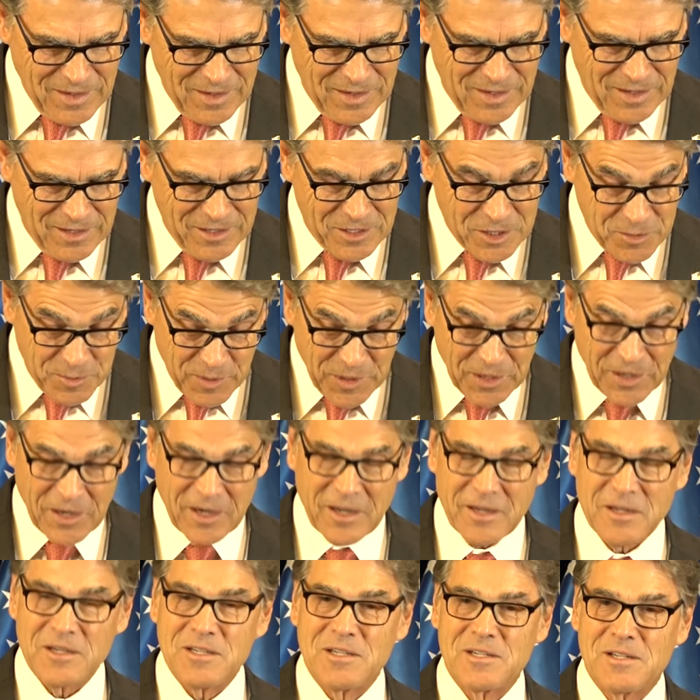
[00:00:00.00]
and
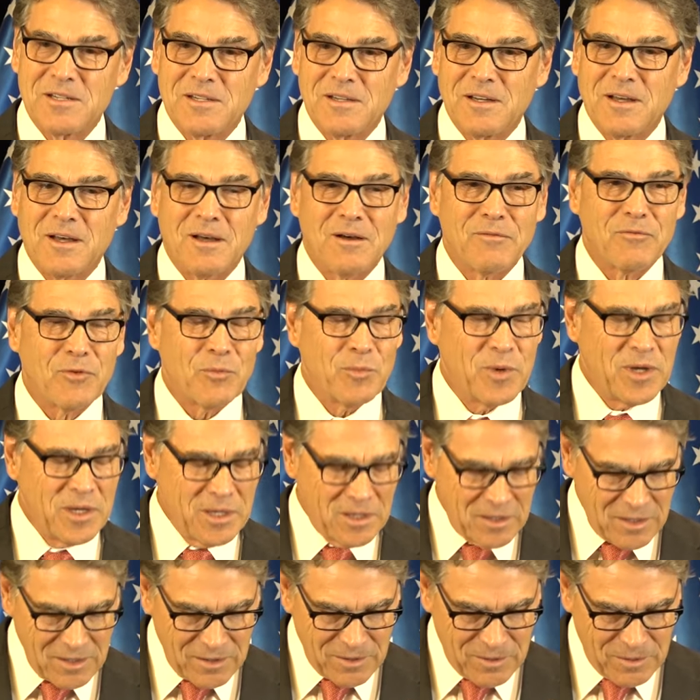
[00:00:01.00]
experience uh, for
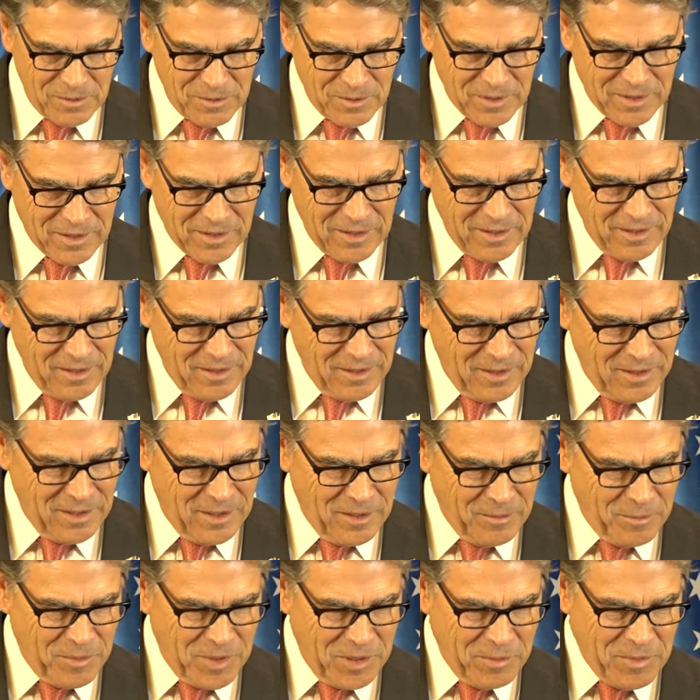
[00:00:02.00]
me to uh,
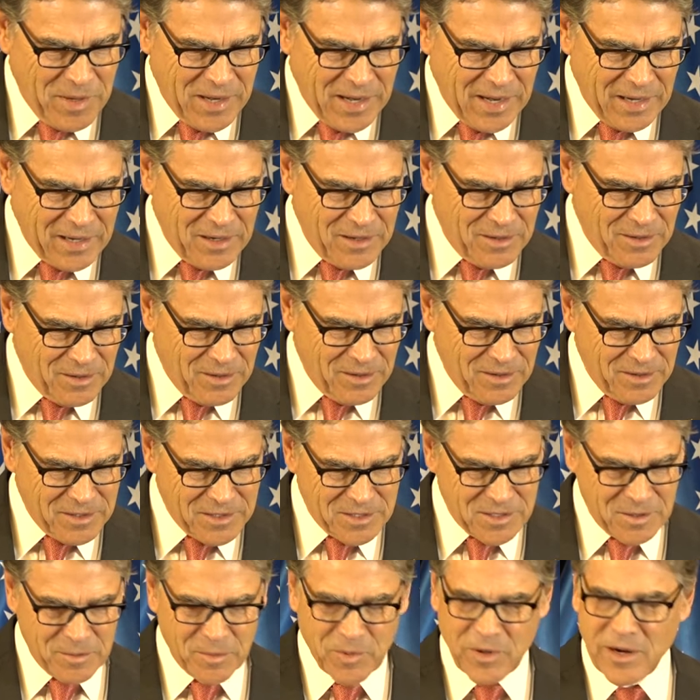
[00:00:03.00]
be back here
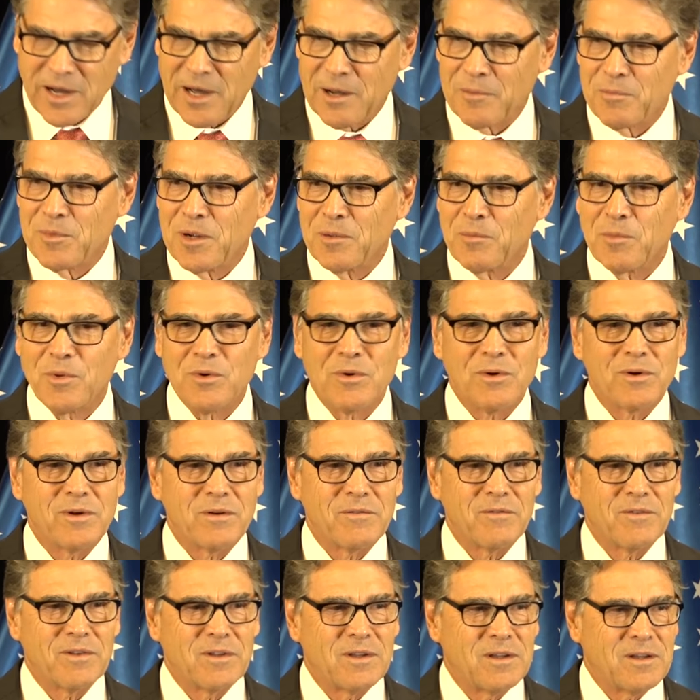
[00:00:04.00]
as a proud member
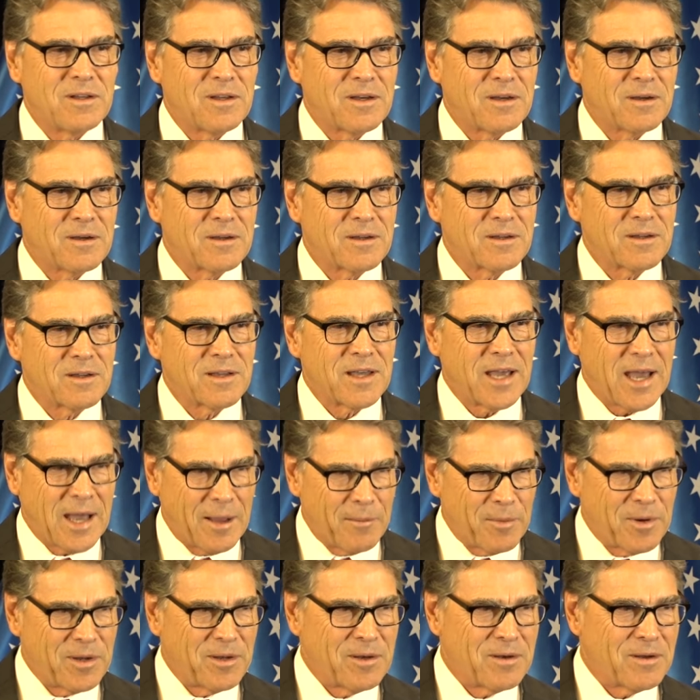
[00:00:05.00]
of the uh,
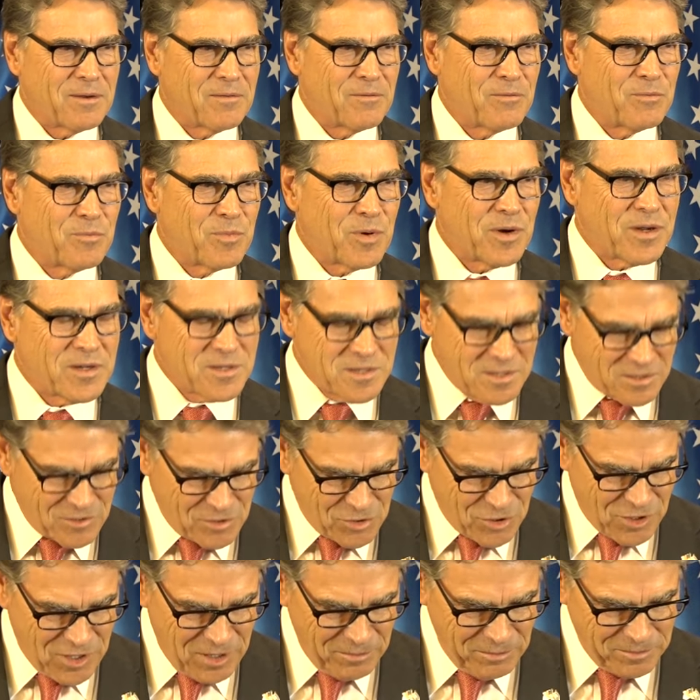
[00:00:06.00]
cabinet of President
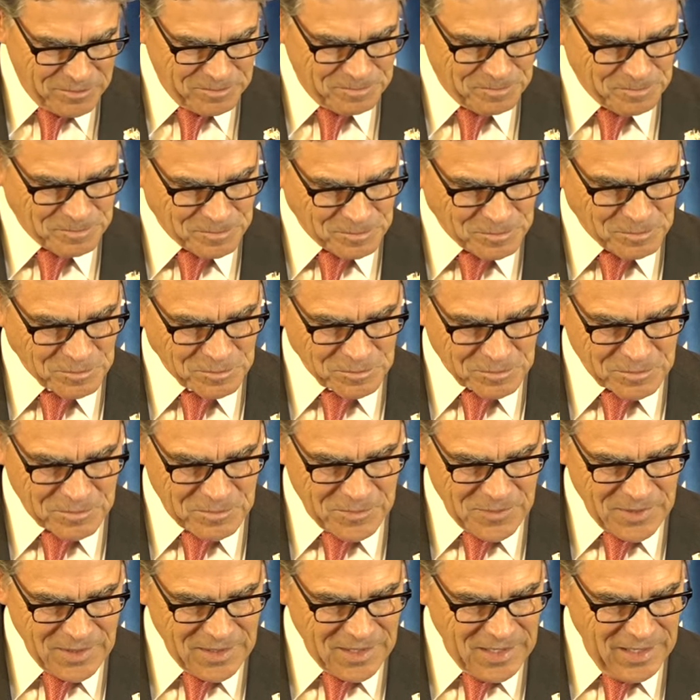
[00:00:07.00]
Trump.
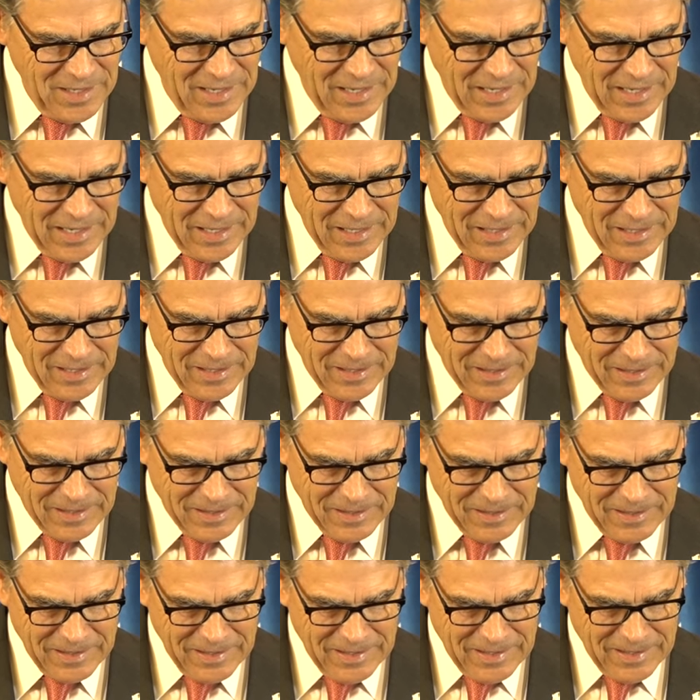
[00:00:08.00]
And
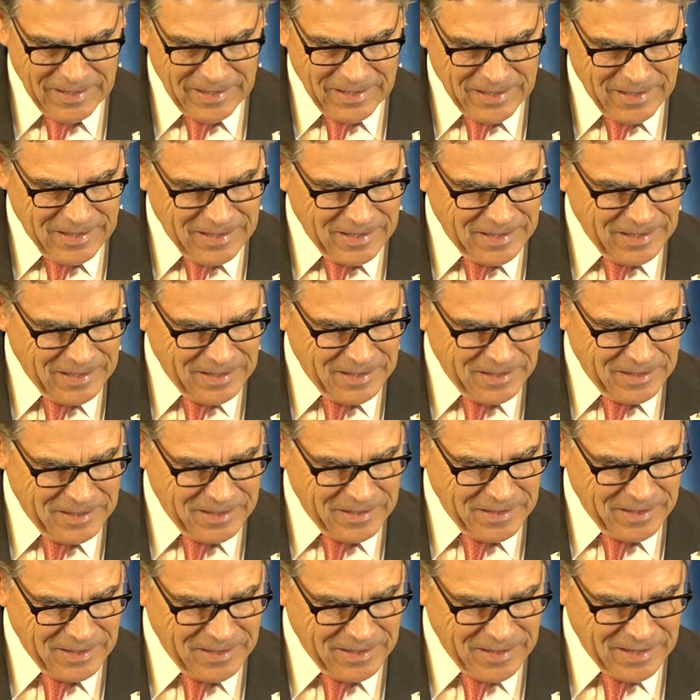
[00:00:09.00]
uh,
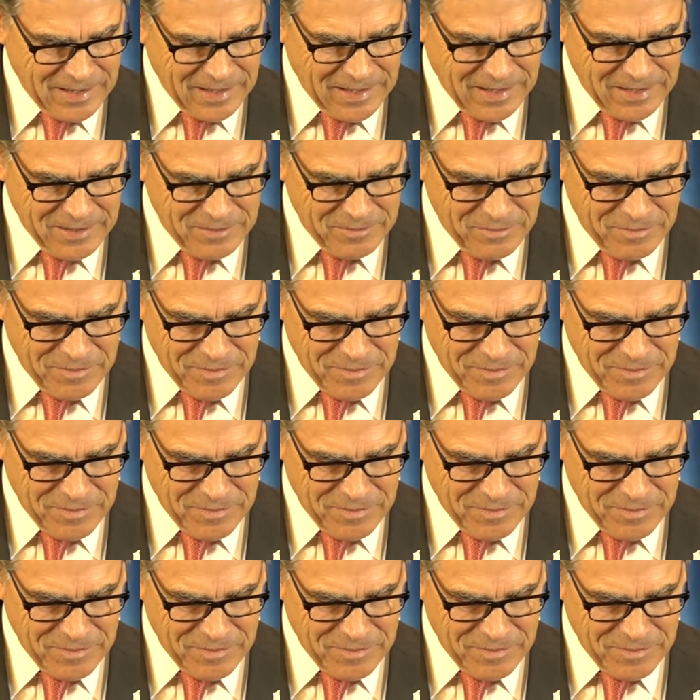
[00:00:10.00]
I